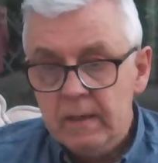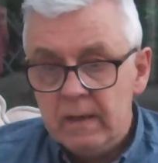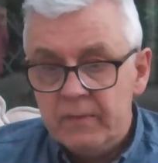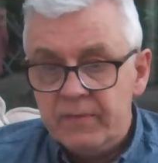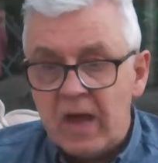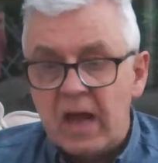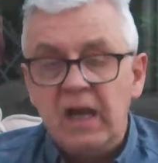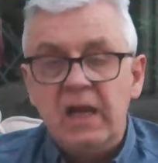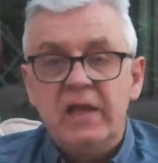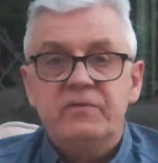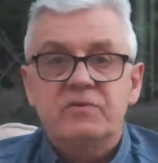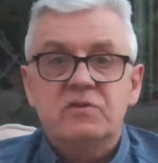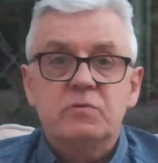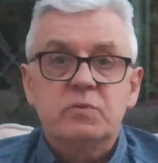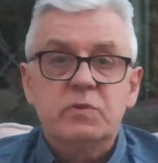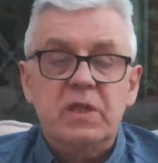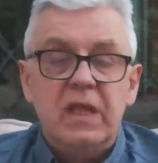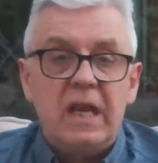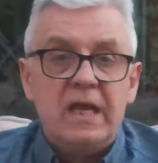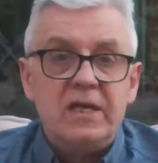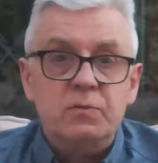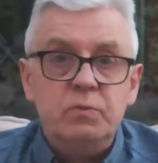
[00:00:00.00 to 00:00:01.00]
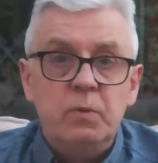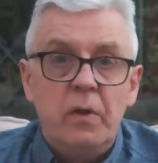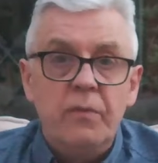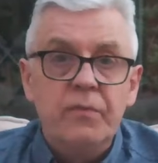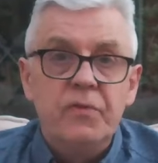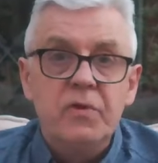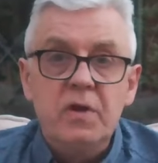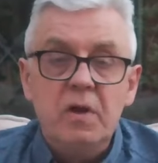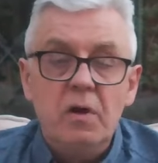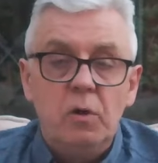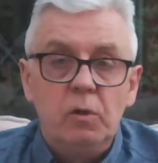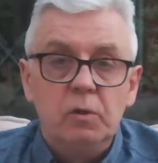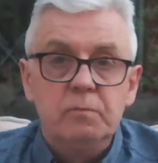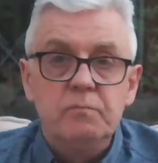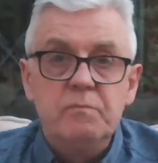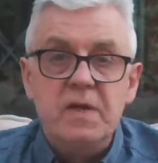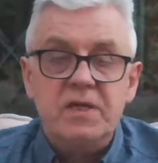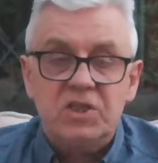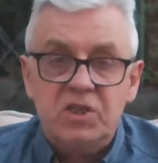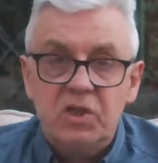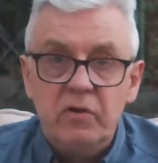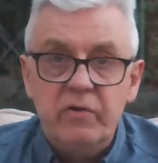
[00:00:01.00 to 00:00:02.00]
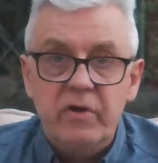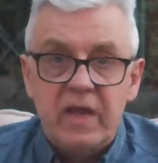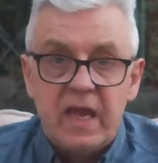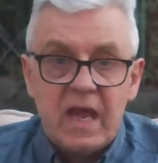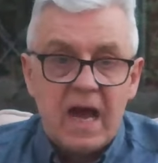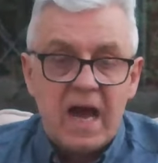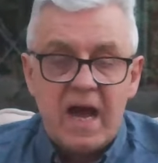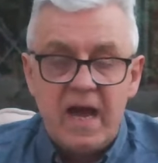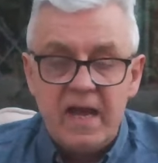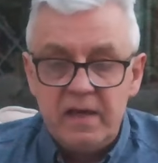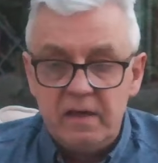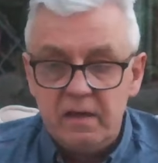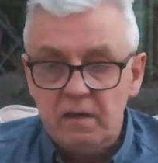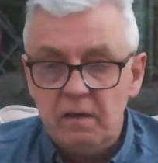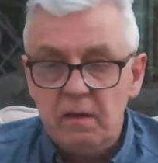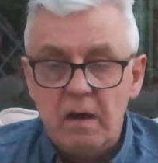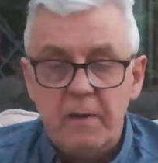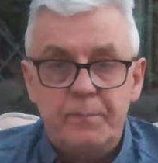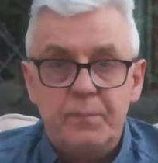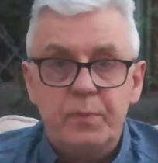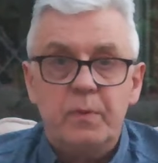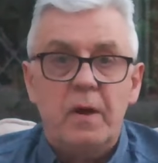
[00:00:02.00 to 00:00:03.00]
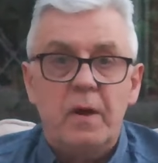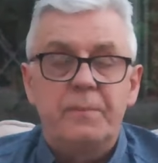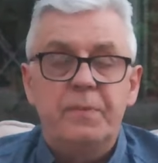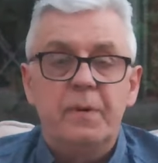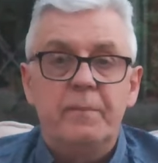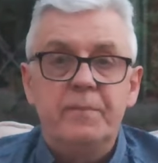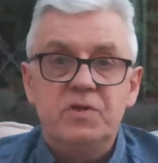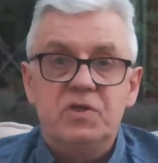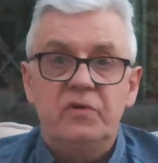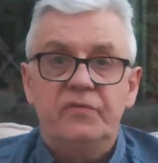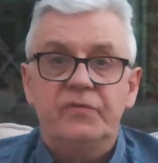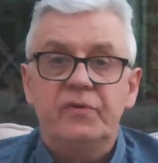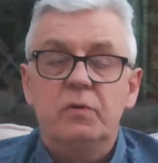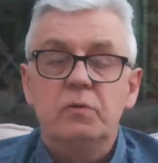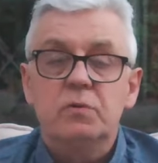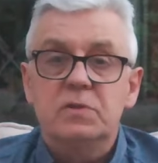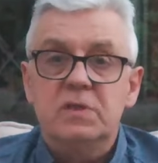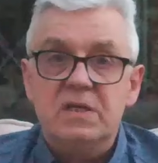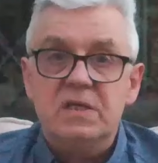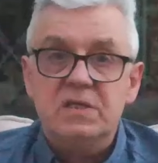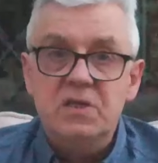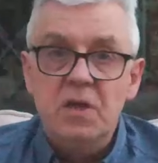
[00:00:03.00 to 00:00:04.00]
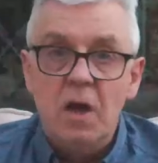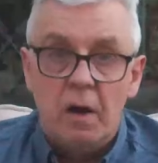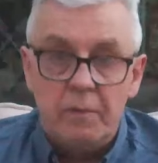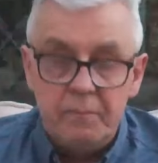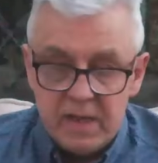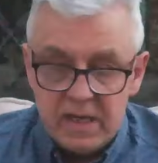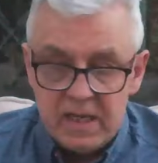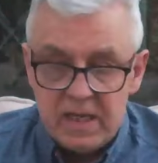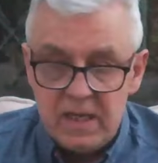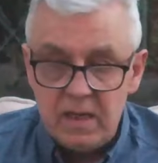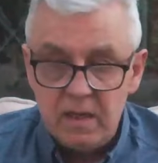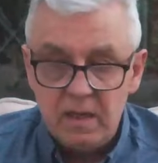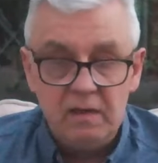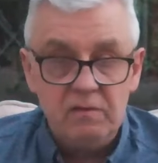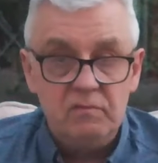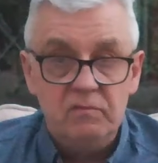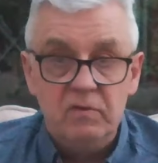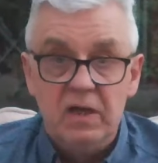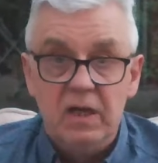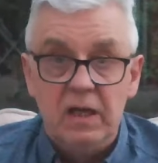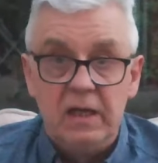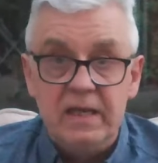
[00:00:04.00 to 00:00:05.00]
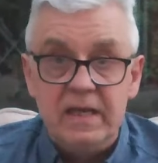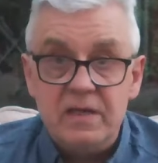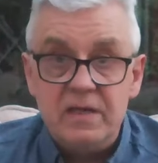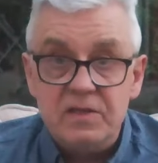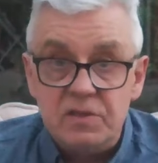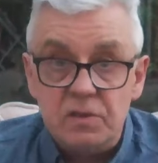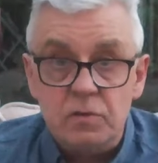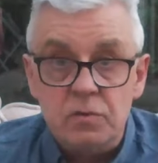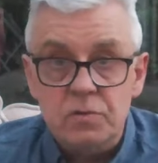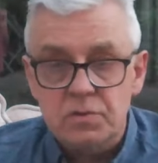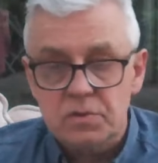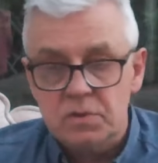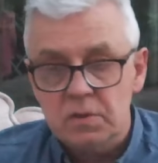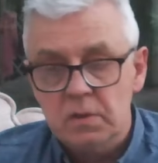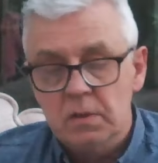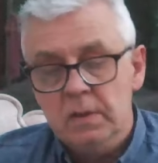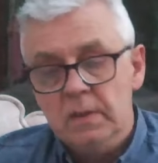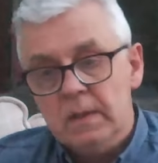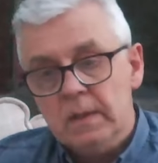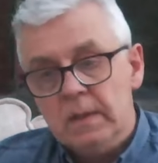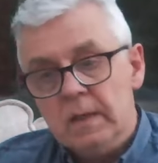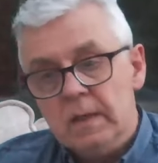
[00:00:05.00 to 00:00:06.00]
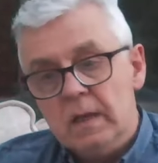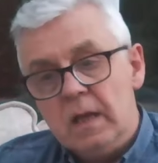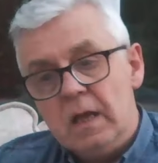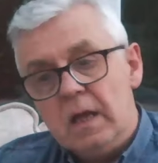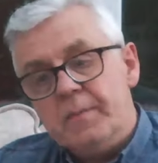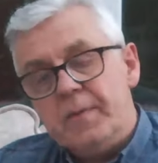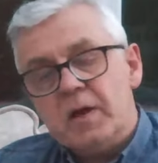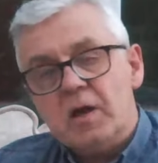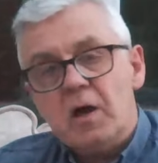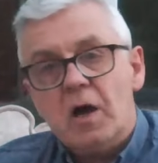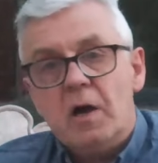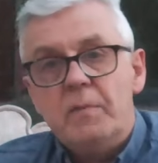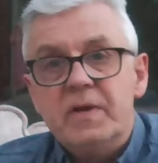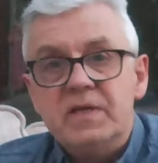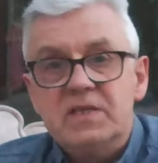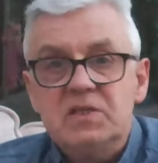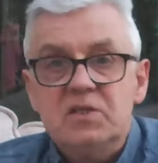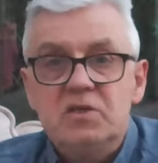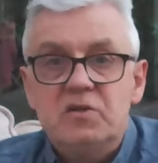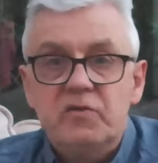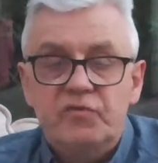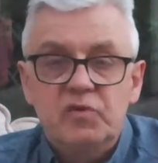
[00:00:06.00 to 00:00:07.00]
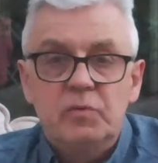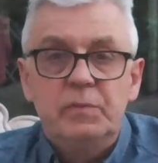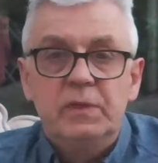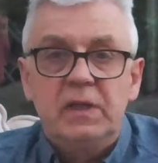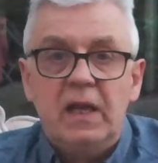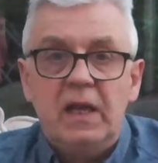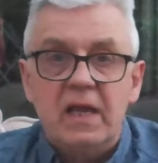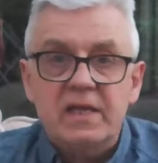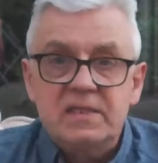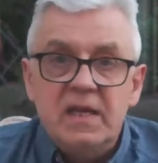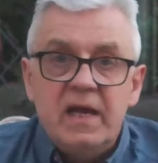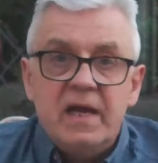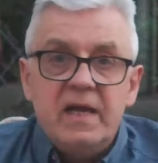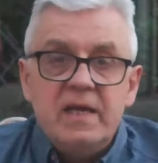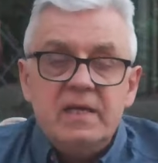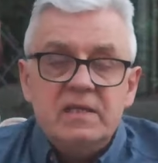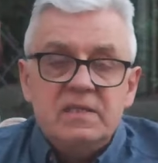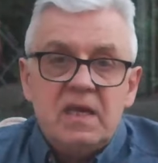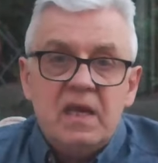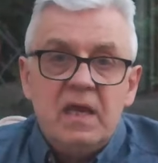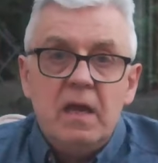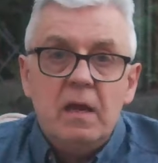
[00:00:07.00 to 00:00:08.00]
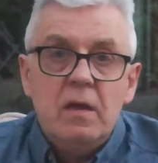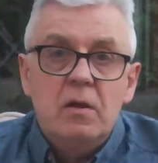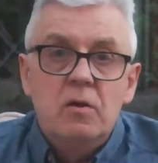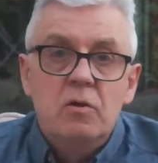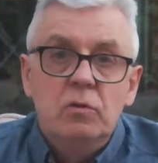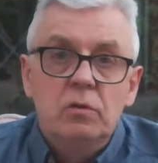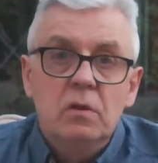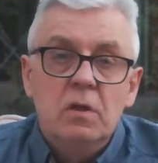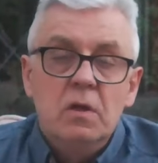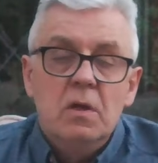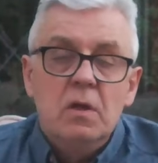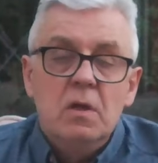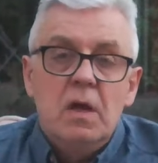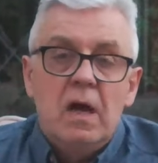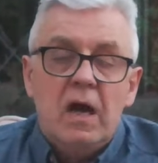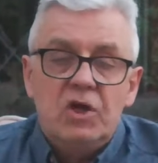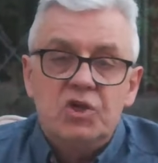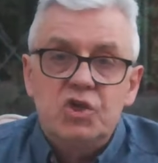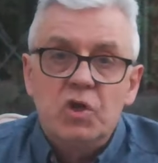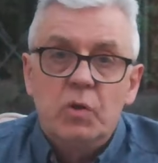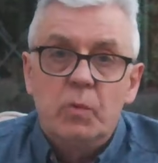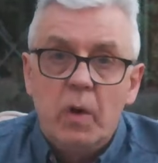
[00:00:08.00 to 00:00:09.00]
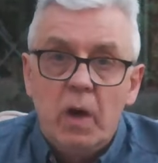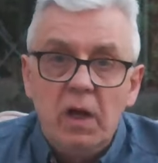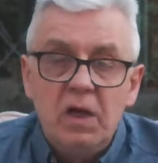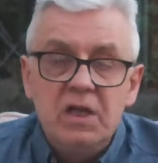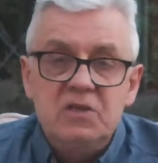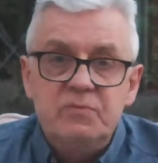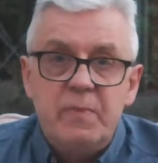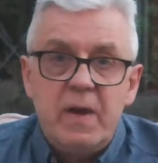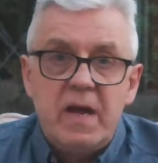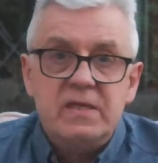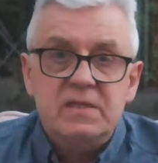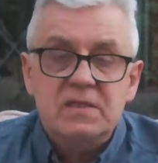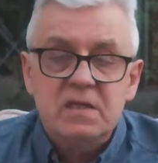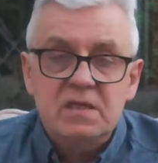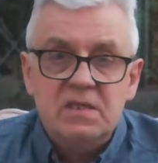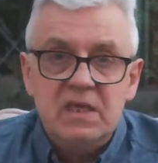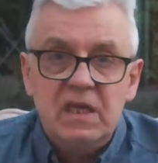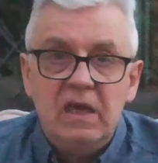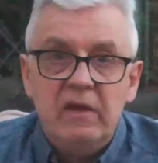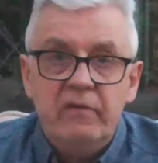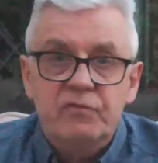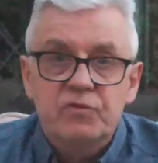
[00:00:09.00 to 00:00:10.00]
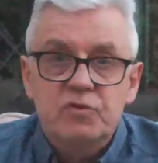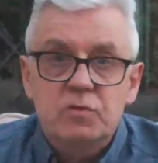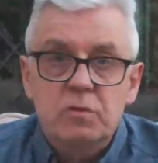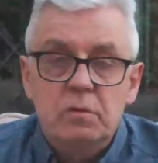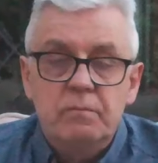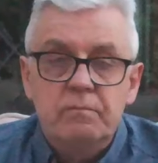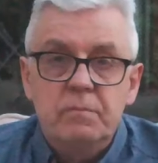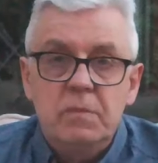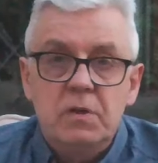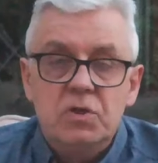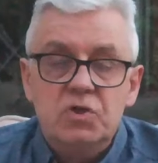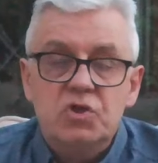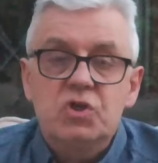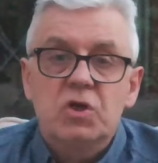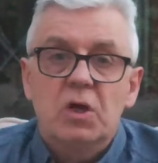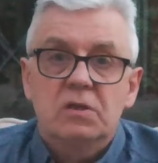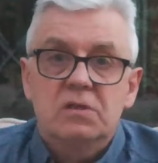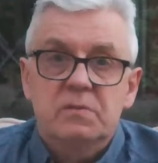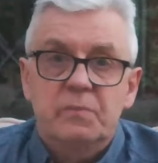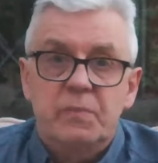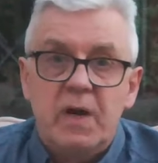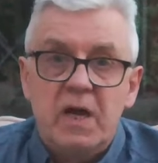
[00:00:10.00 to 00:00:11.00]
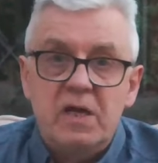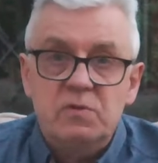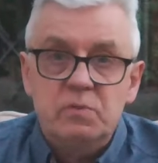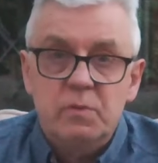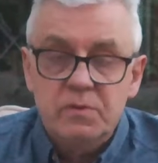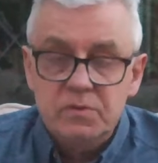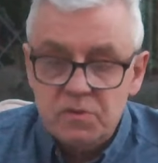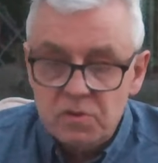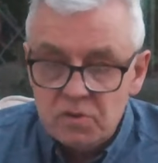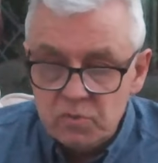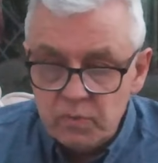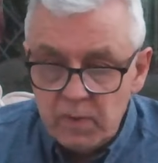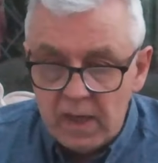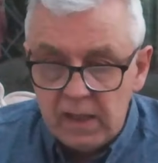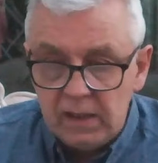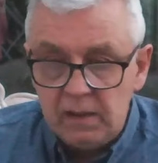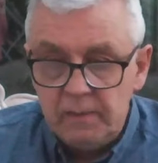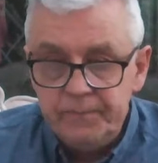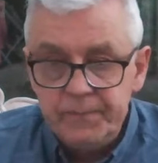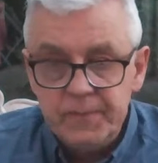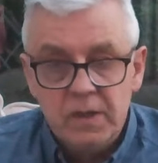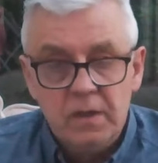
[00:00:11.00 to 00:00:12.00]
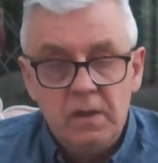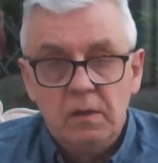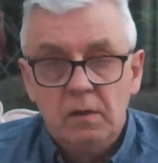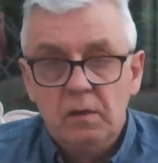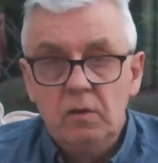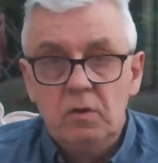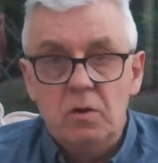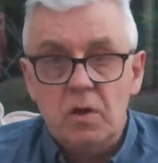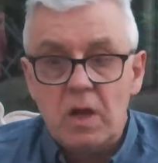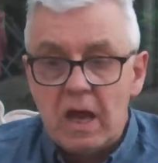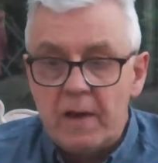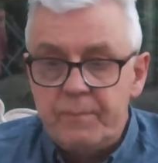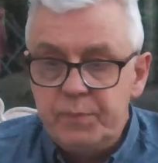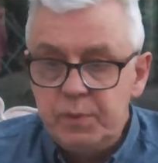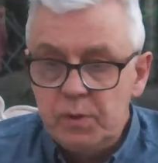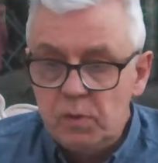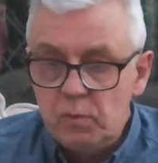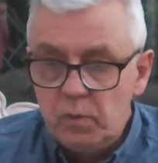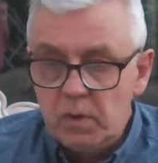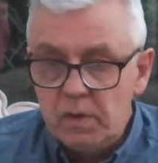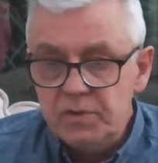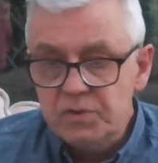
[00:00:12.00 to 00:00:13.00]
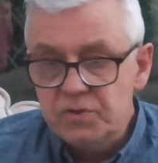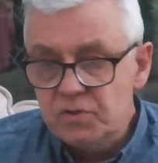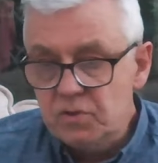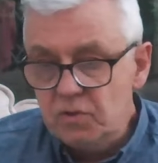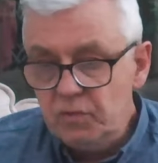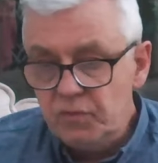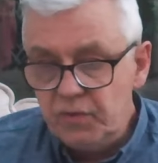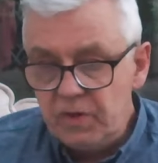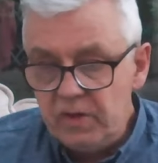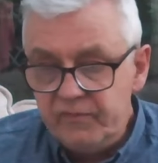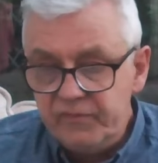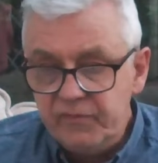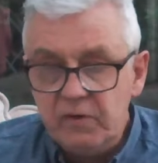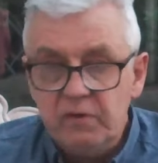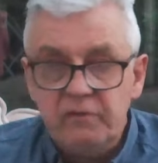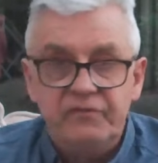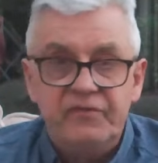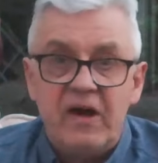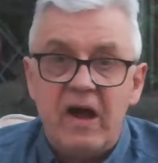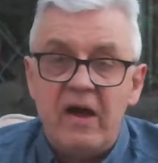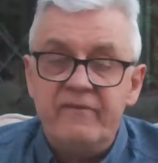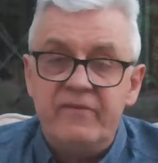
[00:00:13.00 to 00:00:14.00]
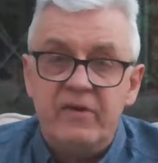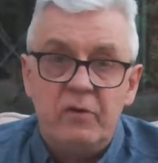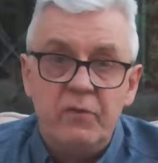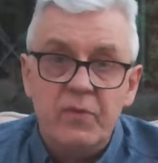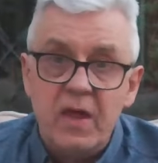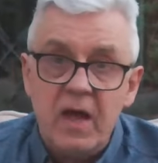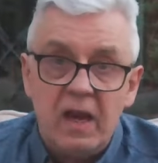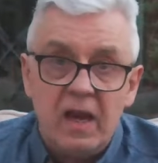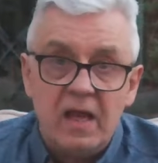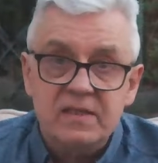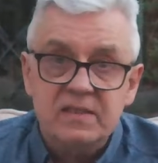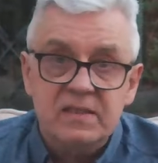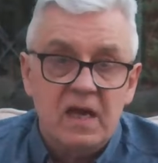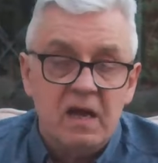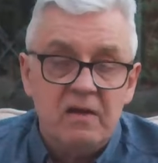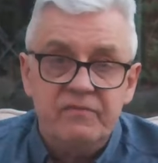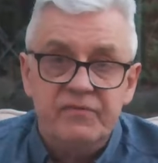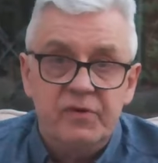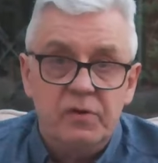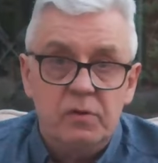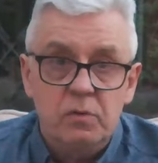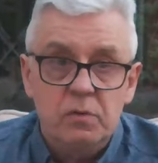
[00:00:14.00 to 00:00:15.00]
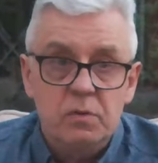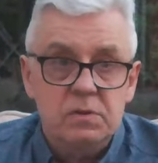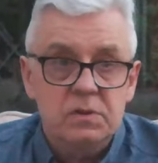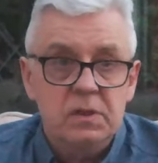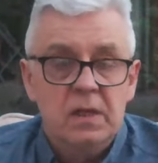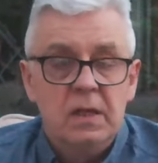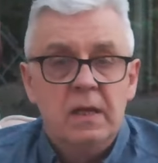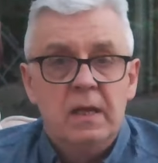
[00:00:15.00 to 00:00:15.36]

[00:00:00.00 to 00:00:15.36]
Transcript: That leaves us with the last one, the old mystery guy. And I, I, I promise you, folks, it's not me. It really isn't. Um, I got a message of somebody last night saying, could I show all his bets because he gives some uh, shorter price ones as well. Look, I put one, two, three, four, five out there last night, folks.